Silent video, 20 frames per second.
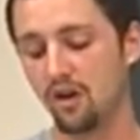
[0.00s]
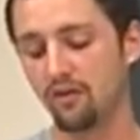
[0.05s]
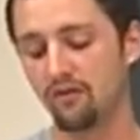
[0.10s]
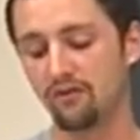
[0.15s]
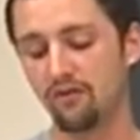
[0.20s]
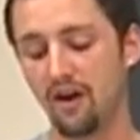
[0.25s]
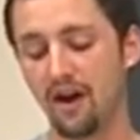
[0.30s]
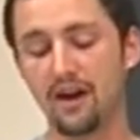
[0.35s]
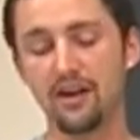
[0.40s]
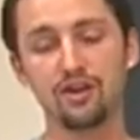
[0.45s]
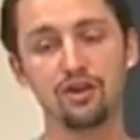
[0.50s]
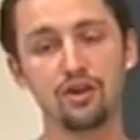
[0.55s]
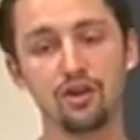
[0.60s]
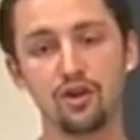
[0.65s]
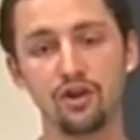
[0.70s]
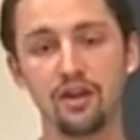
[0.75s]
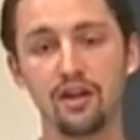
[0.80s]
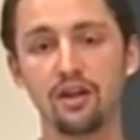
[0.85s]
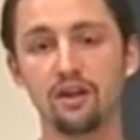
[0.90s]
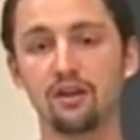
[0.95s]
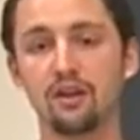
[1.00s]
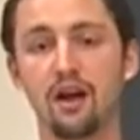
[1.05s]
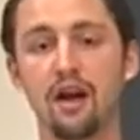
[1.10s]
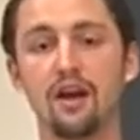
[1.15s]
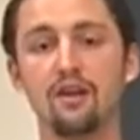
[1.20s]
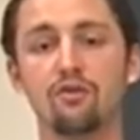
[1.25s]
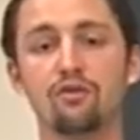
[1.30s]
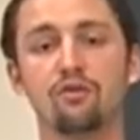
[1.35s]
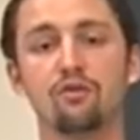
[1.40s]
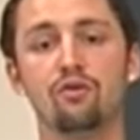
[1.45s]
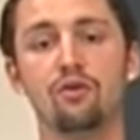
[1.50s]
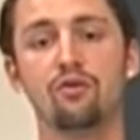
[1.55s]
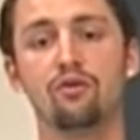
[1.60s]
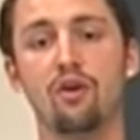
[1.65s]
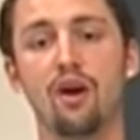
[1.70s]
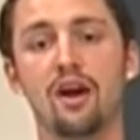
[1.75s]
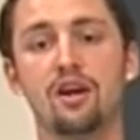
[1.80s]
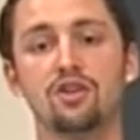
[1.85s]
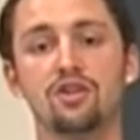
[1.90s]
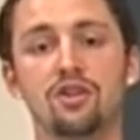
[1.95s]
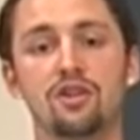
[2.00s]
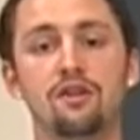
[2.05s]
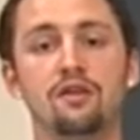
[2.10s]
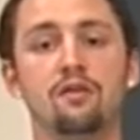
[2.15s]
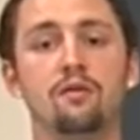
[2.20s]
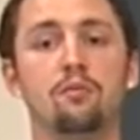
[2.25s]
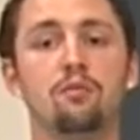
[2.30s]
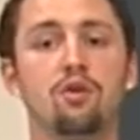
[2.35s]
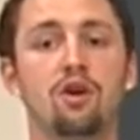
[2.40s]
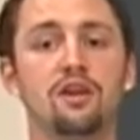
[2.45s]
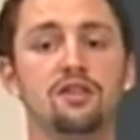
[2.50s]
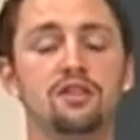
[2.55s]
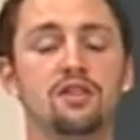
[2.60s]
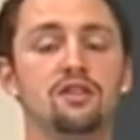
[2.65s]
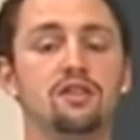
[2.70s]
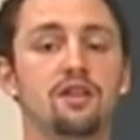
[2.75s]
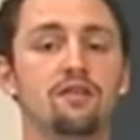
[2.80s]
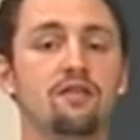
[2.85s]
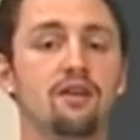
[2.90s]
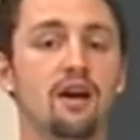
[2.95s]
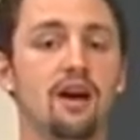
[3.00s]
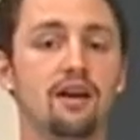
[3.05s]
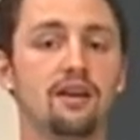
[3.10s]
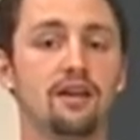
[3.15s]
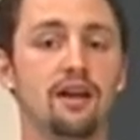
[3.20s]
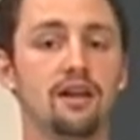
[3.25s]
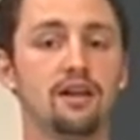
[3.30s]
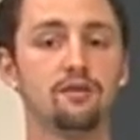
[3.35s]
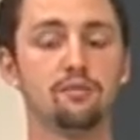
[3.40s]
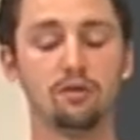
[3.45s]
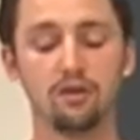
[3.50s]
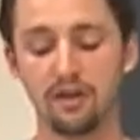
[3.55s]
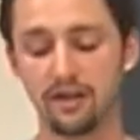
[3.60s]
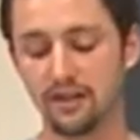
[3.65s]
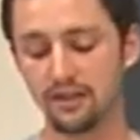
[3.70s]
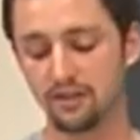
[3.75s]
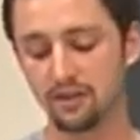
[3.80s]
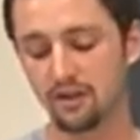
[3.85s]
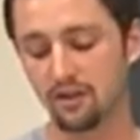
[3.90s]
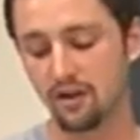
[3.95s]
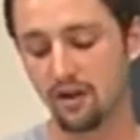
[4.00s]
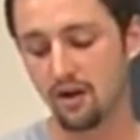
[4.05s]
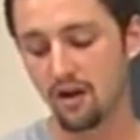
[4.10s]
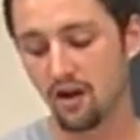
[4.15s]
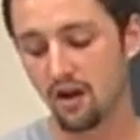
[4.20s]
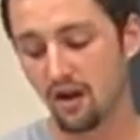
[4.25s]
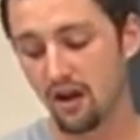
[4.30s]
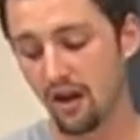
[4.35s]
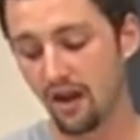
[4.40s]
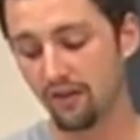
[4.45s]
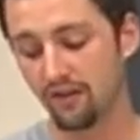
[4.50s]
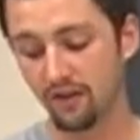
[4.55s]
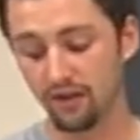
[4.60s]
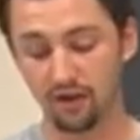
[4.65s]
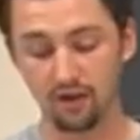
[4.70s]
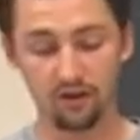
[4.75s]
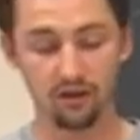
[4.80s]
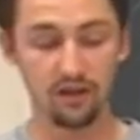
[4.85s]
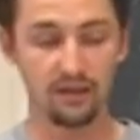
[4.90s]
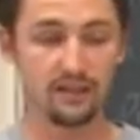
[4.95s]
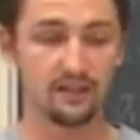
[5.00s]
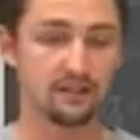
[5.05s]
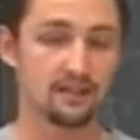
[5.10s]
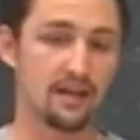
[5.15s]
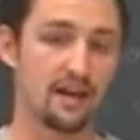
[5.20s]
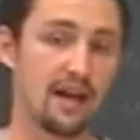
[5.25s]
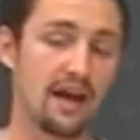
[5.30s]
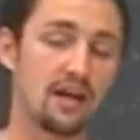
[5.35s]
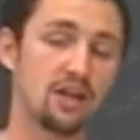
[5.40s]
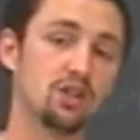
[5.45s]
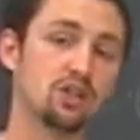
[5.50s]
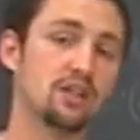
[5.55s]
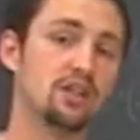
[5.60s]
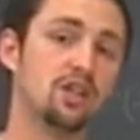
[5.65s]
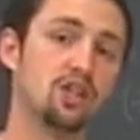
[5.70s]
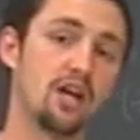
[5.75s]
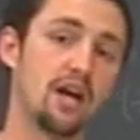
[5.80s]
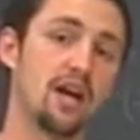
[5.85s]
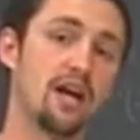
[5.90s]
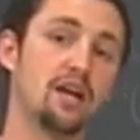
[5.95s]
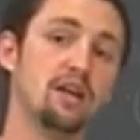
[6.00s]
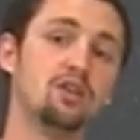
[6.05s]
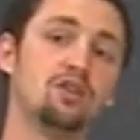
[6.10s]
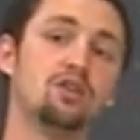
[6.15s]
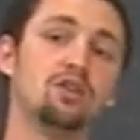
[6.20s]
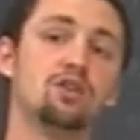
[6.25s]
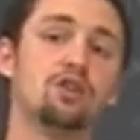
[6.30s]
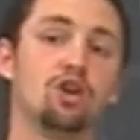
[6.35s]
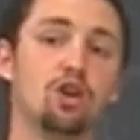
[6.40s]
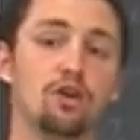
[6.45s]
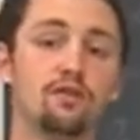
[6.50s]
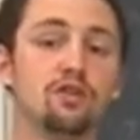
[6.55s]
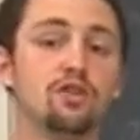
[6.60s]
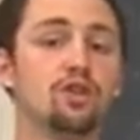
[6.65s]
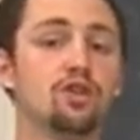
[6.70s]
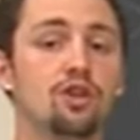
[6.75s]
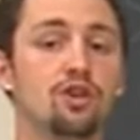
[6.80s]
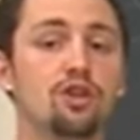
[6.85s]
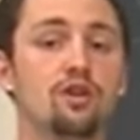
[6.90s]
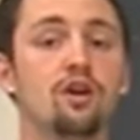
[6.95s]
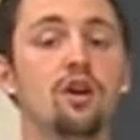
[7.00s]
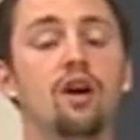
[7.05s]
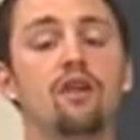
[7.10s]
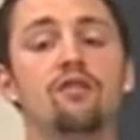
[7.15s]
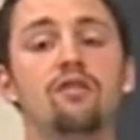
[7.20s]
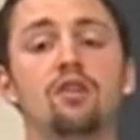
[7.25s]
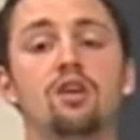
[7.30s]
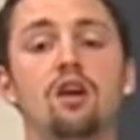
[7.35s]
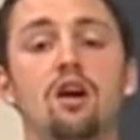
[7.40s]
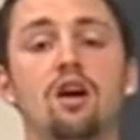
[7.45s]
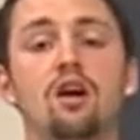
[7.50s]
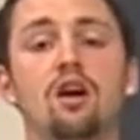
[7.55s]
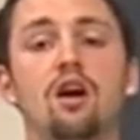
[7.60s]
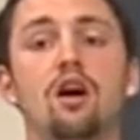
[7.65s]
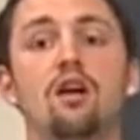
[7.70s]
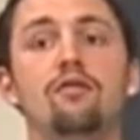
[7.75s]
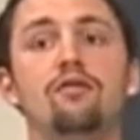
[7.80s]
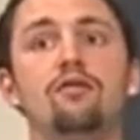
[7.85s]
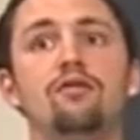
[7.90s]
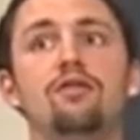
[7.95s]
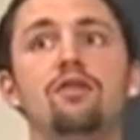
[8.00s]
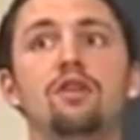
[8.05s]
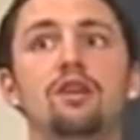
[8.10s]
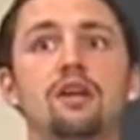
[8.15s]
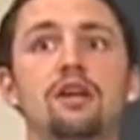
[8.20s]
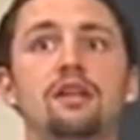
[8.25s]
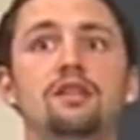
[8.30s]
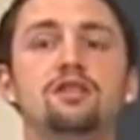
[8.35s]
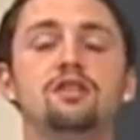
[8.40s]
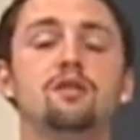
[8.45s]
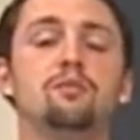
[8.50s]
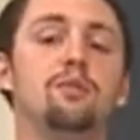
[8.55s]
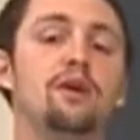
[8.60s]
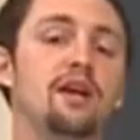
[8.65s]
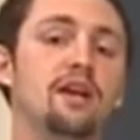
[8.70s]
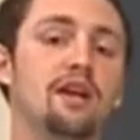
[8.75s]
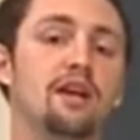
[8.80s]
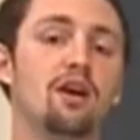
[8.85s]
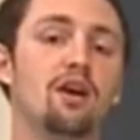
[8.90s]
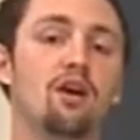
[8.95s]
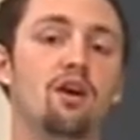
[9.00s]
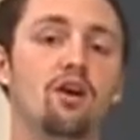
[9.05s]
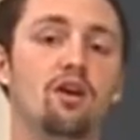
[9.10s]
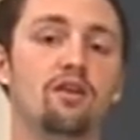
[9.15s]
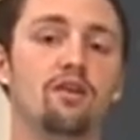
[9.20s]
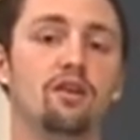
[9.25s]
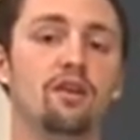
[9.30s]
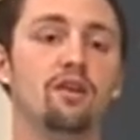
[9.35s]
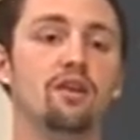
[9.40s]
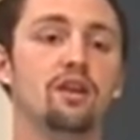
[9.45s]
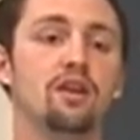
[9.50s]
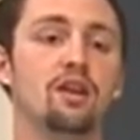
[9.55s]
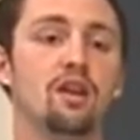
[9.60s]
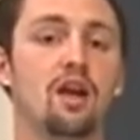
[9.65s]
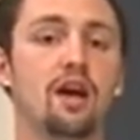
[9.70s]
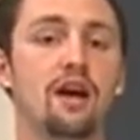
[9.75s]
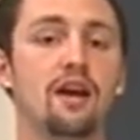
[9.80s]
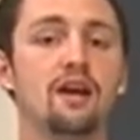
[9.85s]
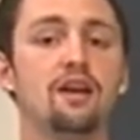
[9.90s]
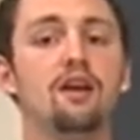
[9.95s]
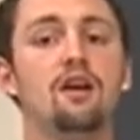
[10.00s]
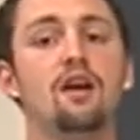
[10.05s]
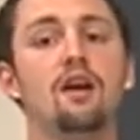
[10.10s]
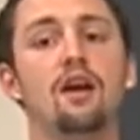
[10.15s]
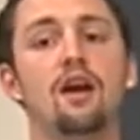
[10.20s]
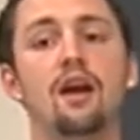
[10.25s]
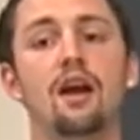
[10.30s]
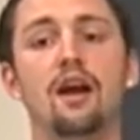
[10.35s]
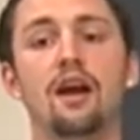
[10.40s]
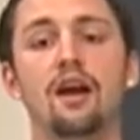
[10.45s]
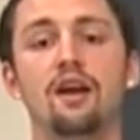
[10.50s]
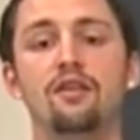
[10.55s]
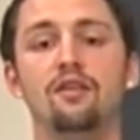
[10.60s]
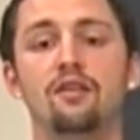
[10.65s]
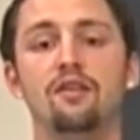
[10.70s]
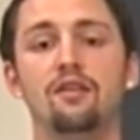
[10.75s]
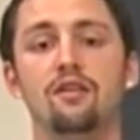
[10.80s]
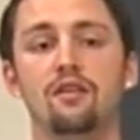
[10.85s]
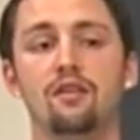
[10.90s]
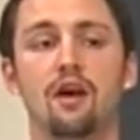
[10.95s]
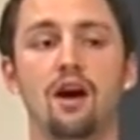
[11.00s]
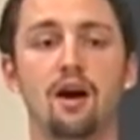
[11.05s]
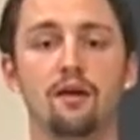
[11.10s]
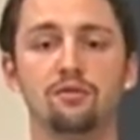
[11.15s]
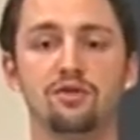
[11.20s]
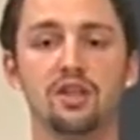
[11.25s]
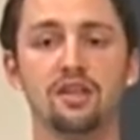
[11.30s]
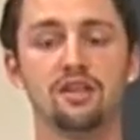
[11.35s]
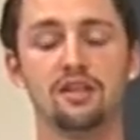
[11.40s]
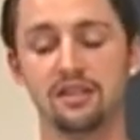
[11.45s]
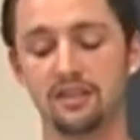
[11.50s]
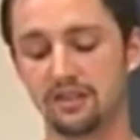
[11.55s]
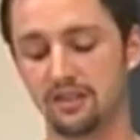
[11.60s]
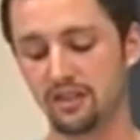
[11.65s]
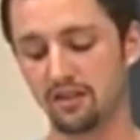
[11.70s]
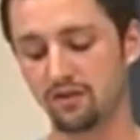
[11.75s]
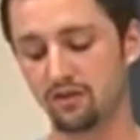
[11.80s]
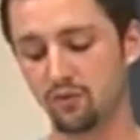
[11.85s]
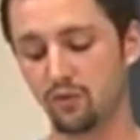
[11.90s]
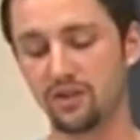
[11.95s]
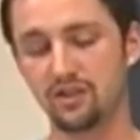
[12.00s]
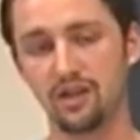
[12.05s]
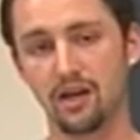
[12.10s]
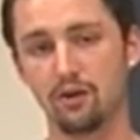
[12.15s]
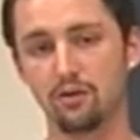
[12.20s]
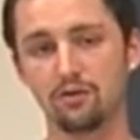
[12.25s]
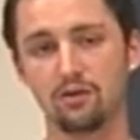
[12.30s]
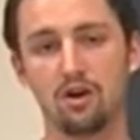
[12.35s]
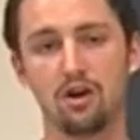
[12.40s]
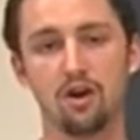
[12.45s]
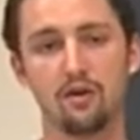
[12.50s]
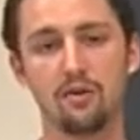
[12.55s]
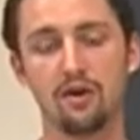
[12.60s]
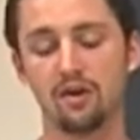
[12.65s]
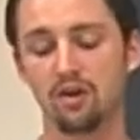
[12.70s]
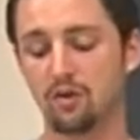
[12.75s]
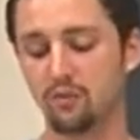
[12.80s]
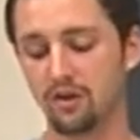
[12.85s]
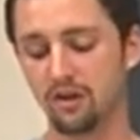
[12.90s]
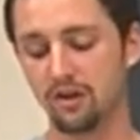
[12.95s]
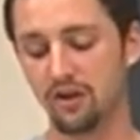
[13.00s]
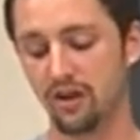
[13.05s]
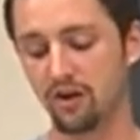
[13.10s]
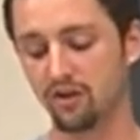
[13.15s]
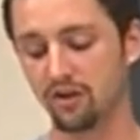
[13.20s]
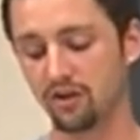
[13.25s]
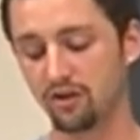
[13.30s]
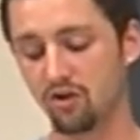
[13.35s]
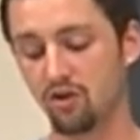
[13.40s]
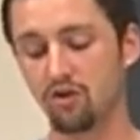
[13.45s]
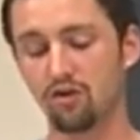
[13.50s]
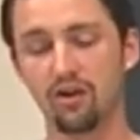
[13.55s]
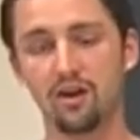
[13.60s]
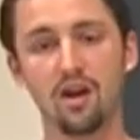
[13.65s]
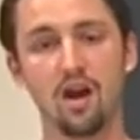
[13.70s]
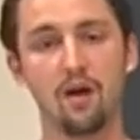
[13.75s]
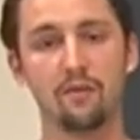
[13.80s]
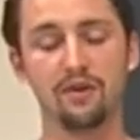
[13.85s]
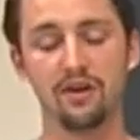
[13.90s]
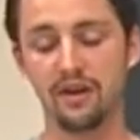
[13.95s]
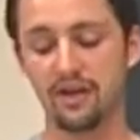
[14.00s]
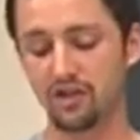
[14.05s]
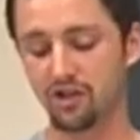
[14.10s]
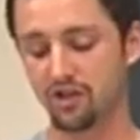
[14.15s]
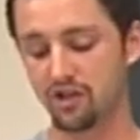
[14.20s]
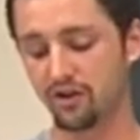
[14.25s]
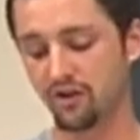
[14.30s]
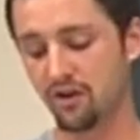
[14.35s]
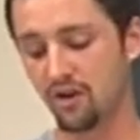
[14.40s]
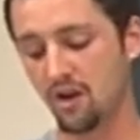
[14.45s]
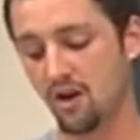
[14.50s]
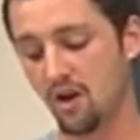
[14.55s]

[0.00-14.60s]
fine-tuning light refraction process of the eye takes place. The lens can actually change curvature of the lens depending on the light and the object distance, which I will talk about a little bit later. It's called accommodation.